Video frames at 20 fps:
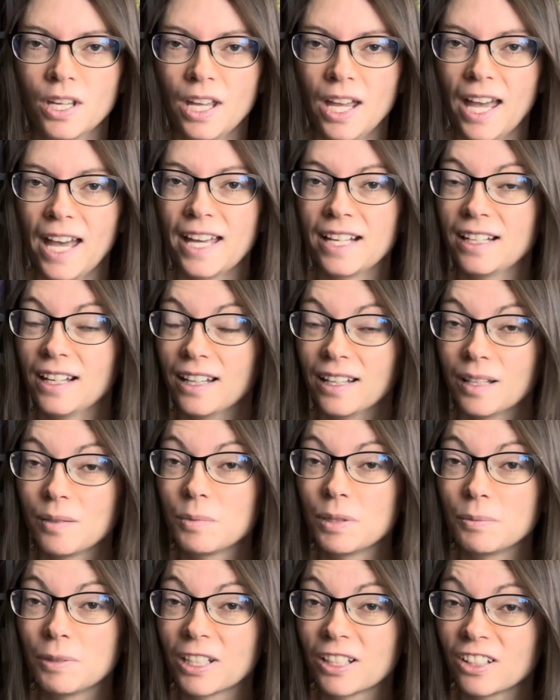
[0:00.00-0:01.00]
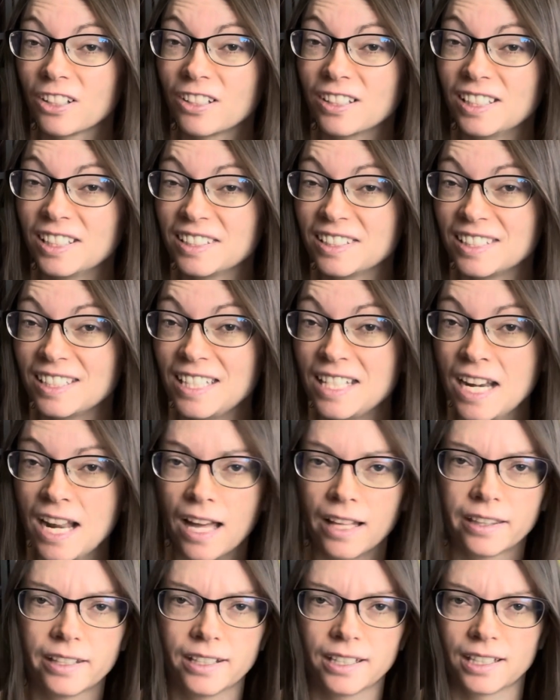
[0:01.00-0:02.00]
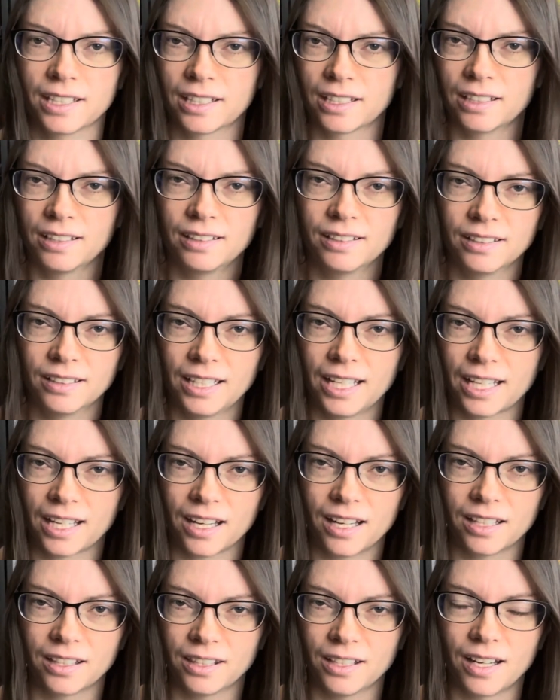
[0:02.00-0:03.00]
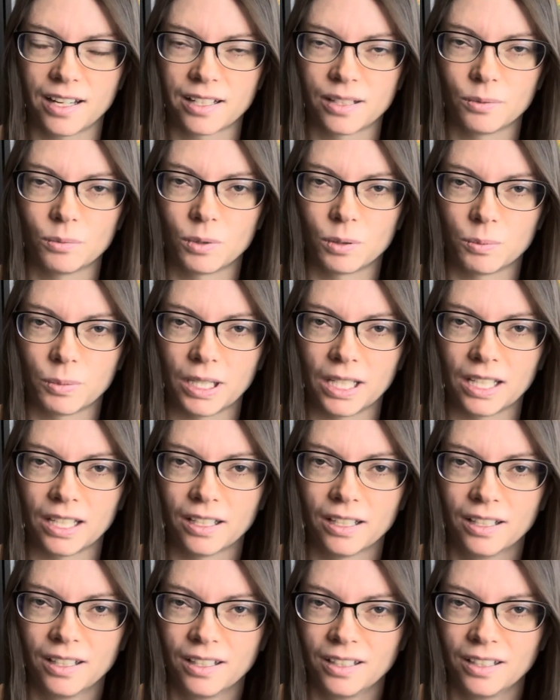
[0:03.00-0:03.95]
And let me be clear, it is nothing like I thought it would be.